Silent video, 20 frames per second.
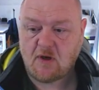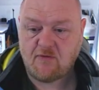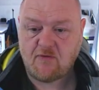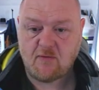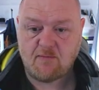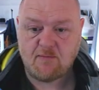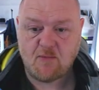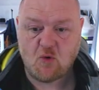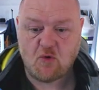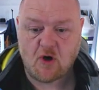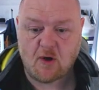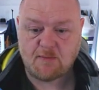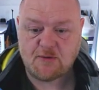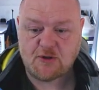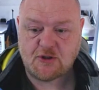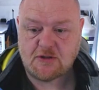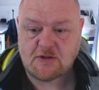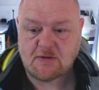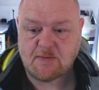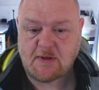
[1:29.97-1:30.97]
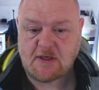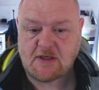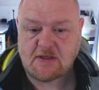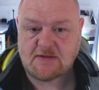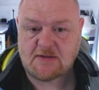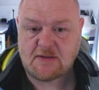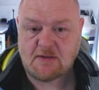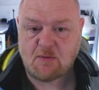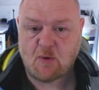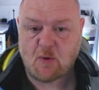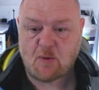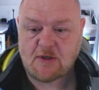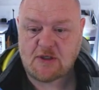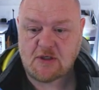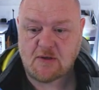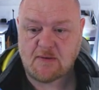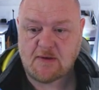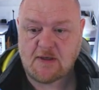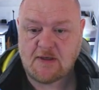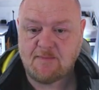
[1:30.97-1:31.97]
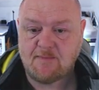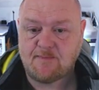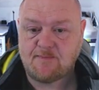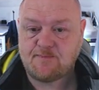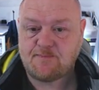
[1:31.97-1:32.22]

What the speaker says: for more options so we can see what we're doing.